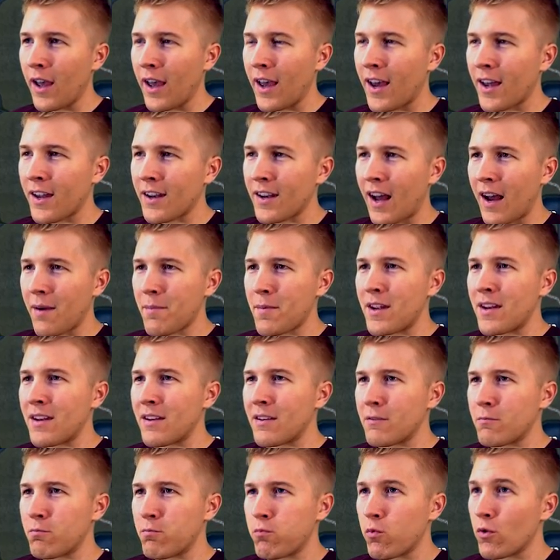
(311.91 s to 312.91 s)
And, I
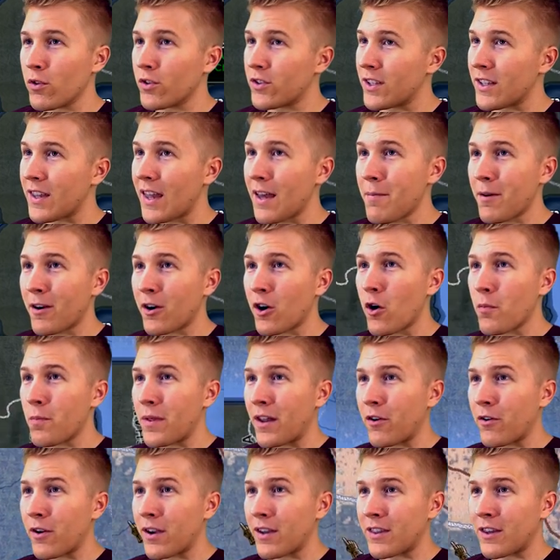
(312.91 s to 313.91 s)
mean, we'll see. They better hope
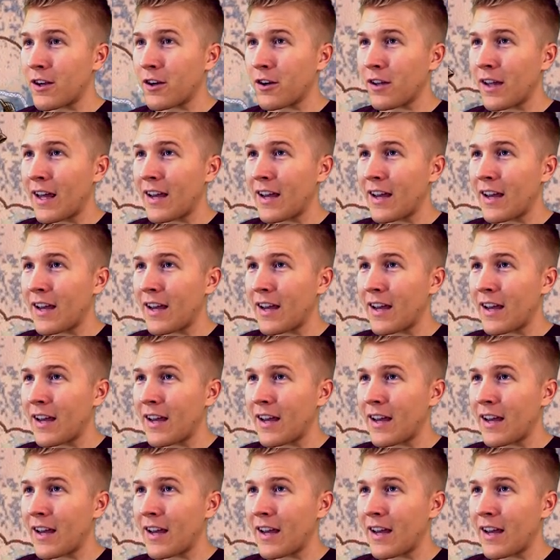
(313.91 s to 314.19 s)
they don't get their,